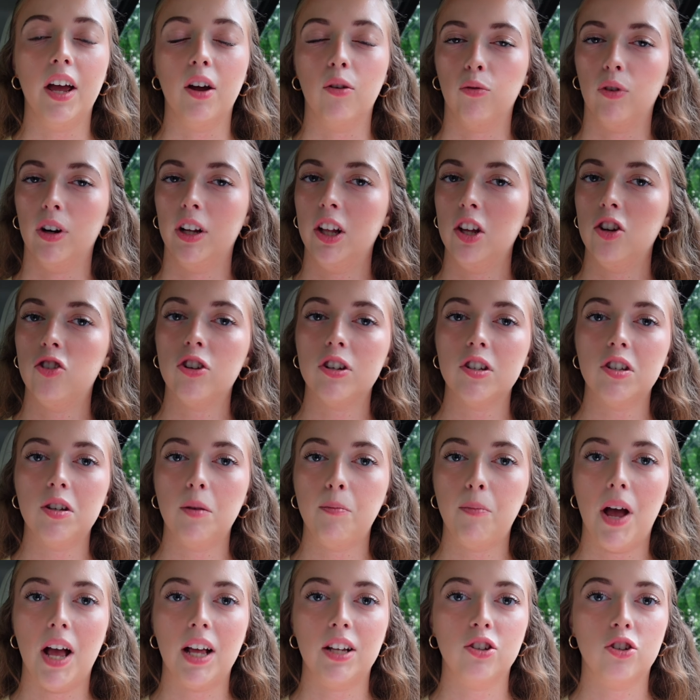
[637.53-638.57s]
It really just
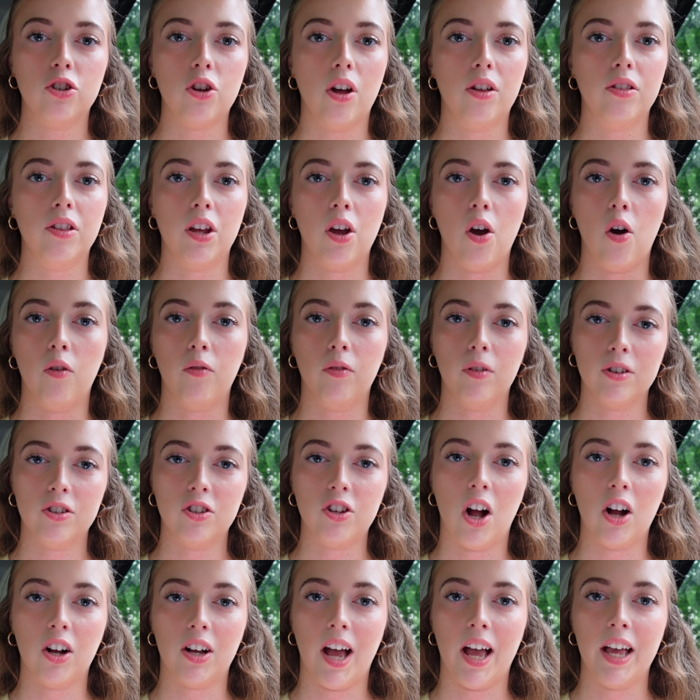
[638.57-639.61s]
depends on the
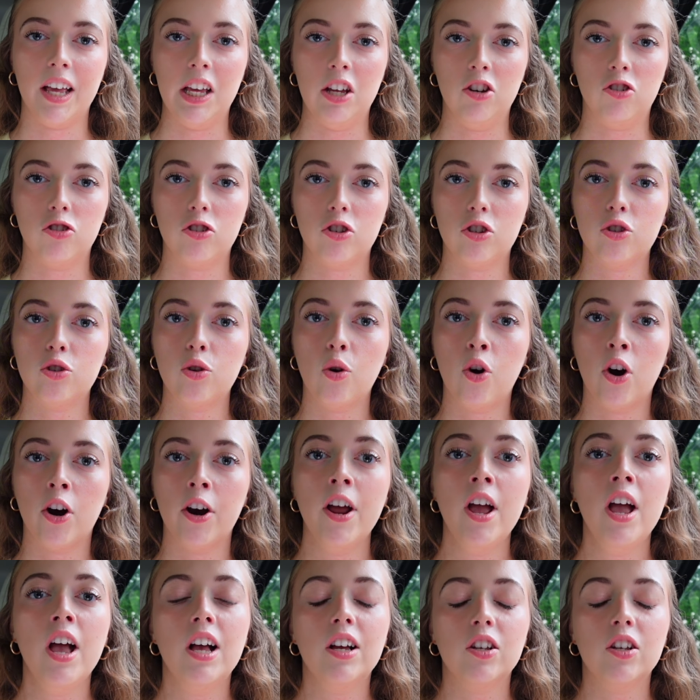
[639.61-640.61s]
overstock at each store.